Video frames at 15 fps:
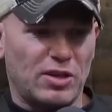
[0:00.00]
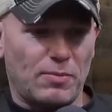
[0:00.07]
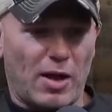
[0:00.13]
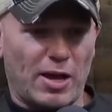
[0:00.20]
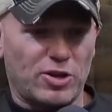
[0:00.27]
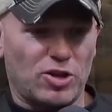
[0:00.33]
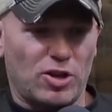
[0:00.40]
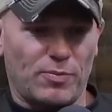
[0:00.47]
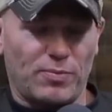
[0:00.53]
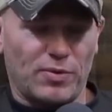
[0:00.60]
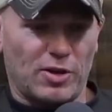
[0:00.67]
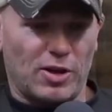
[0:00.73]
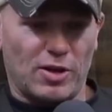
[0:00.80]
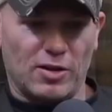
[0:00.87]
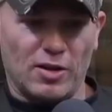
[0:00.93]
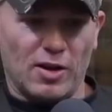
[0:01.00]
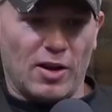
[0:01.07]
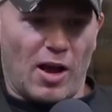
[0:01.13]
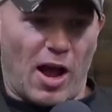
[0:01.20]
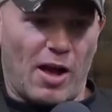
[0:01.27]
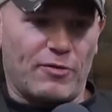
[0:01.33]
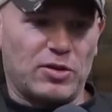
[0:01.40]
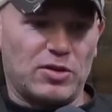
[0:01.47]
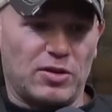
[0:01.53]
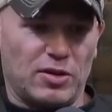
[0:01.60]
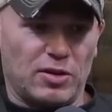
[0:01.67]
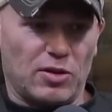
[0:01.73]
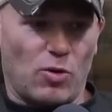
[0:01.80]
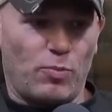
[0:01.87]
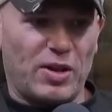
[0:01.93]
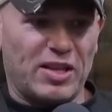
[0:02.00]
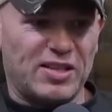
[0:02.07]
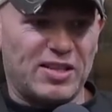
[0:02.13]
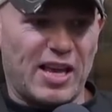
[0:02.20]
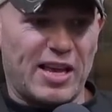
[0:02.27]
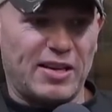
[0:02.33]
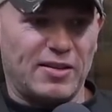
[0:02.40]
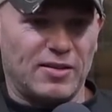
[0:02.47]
matchup. Obviously, Penn State,